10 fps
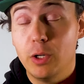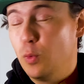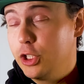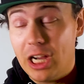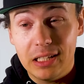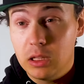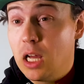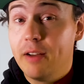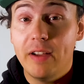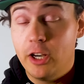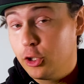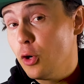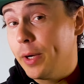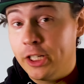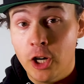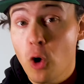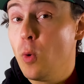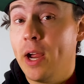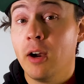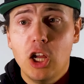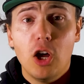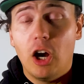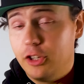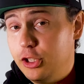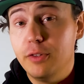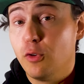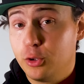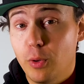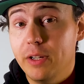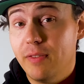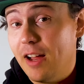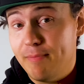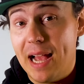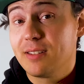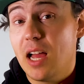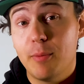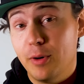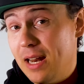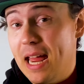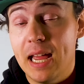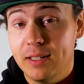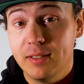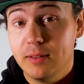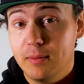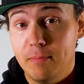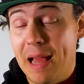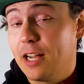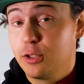which I love and are going nowhere, are the G425 Max Hybrid and Max